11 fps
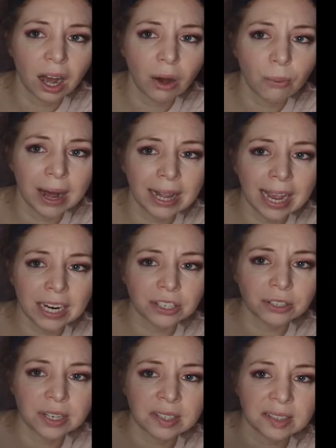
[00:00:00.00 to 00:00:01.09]
While
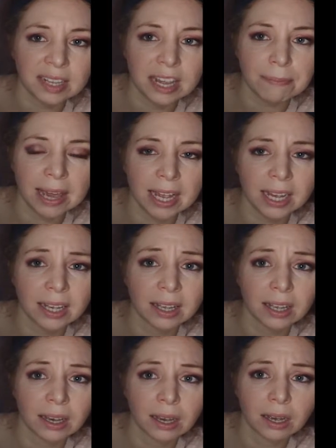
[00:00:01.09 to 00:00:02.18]
Hector is sleeping,
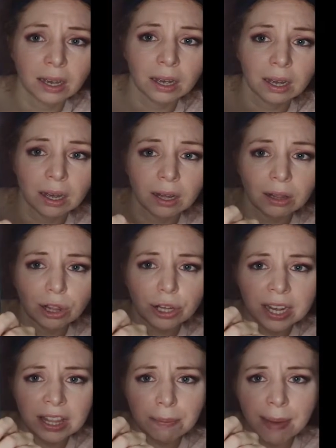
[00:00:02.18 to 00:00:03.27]
look
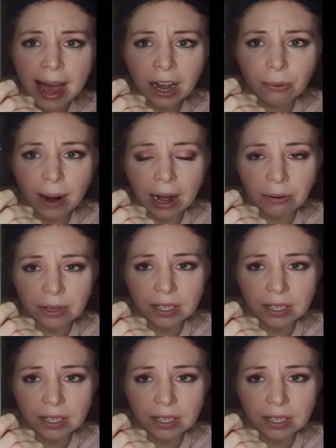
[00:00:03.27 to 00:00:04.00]
in the background.